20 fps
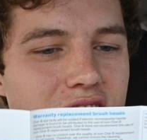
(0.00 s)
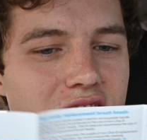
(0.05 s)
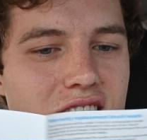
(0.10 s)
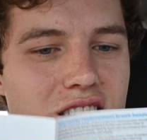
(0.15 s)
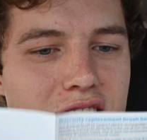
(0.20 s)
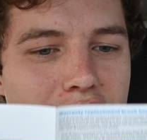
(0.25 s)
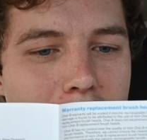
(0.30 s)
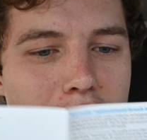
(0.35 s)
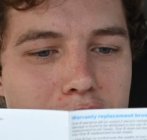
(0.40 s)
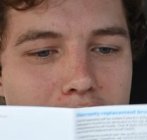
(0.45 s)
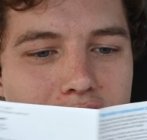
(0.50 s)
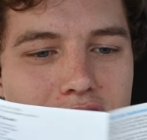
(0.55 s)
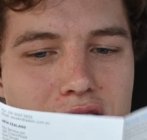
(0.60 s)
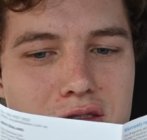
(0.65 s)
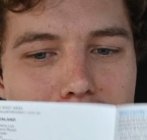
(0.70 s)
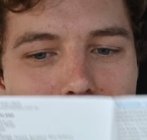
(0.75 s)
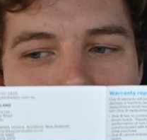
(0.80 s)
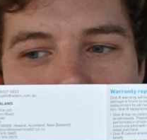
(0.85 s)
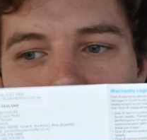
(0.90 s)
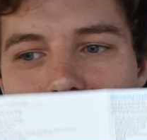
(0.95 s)
I'll just
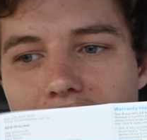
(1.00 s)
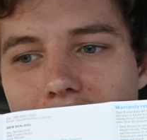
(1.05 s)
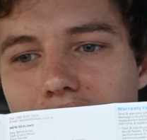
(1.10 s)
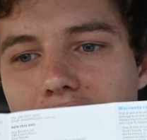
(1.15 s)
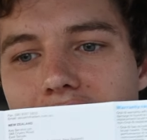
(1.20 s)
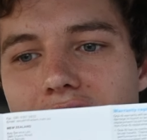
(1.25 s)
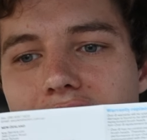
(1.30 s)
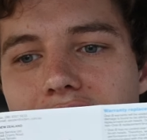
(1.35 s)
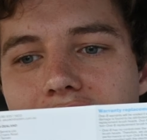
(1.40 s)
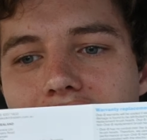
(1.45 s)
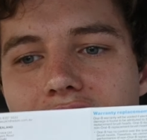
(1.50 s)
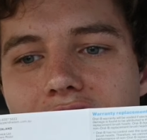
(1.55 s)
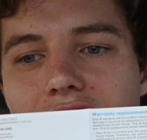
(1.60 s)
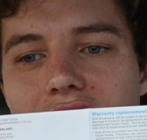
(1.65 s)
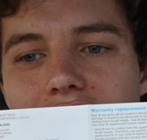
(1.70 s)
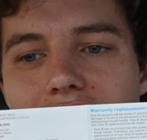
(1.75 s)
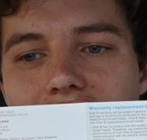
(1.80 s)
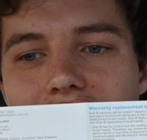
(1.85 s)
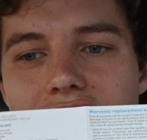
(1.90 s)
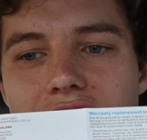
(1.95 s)
read it, hold it out to you
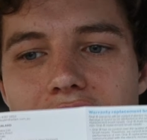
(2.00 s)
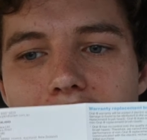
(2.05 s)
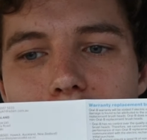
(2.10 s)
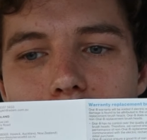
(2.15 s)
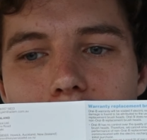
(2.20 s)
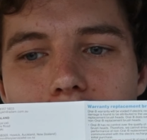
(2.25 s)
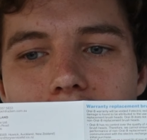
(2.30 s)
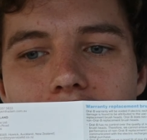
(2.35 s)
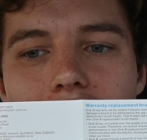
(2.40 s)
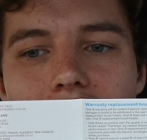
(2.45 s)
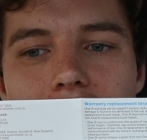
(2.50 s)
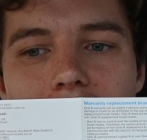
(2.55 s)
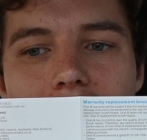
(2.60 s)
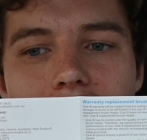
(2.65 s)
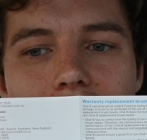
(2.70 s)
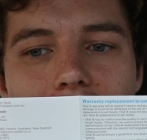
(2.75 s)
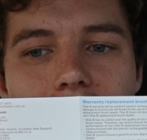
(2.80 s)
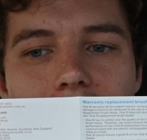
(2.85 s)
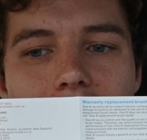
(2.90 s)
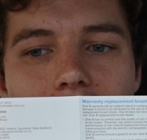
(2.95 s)
guys. You can have a look.
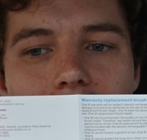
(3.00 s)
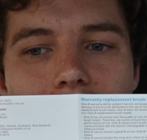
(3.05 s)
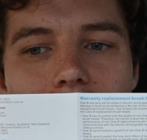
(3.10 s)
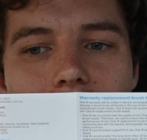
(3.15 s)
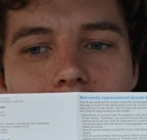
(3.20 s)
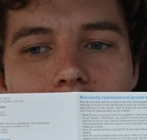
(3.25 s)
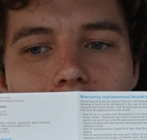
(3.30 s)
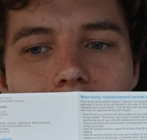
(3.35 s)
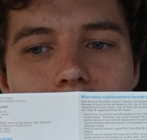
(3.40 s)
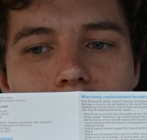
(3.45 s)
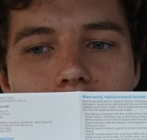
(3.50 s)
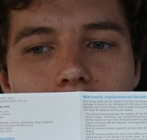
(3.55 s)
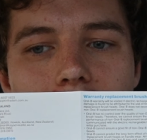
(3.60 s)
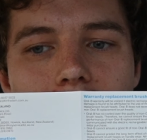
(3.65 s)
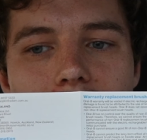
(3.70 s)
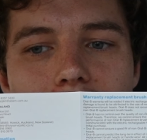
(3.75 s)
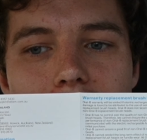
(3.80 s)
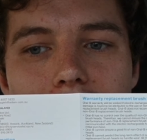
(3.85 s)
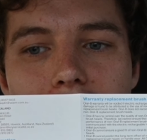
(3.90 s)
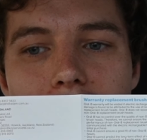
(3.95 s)

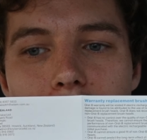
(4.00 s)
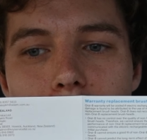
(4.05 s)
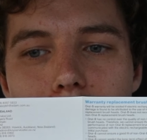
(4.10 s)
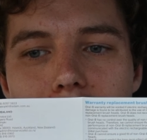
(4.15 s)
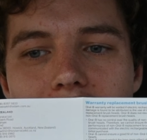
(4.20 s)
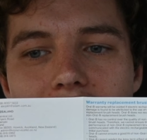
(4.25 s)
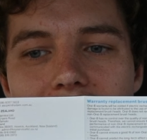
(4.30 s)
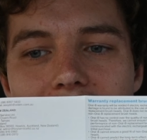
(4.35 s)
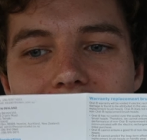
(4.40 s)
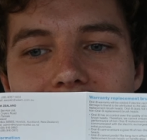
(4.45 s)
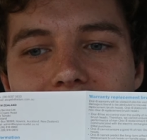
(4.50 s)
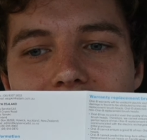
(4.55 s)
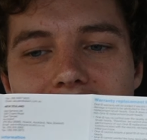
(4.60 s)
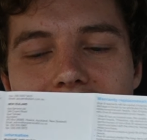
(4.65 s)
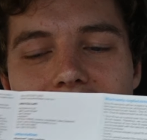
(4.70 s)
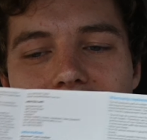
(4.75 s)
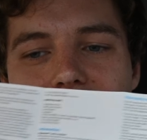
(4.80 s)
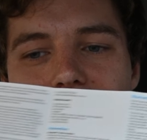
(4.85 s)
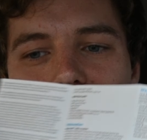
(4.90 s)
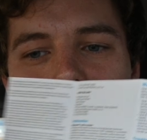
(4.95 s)
It's in 4K. You
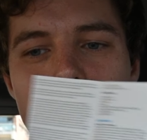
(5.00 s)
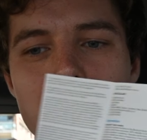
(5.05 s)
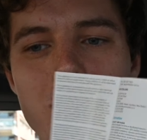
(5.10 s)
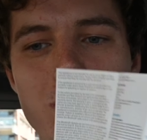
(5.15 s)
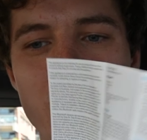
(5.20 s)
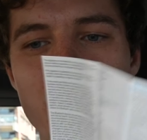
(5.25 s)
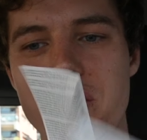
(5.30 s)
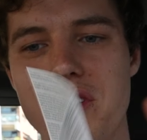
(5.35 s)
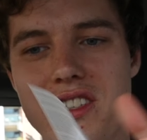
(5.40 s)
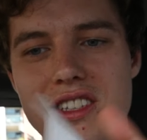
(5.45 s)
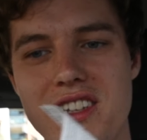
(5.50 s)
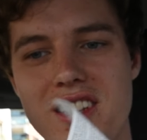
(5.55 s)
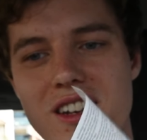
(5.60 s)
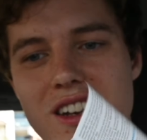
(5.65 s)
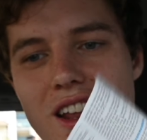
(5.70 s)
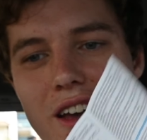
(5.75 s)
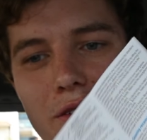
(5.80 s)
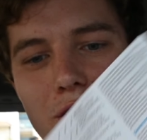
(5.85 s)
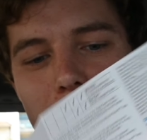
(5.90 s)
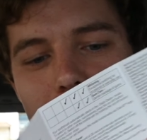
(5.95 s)
can pause it and
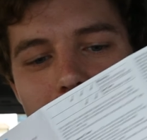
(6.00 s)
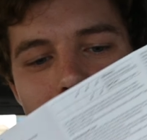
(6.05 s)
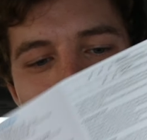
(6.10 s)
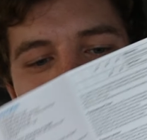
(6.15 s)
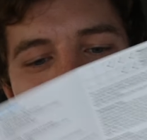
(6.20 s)
have a look.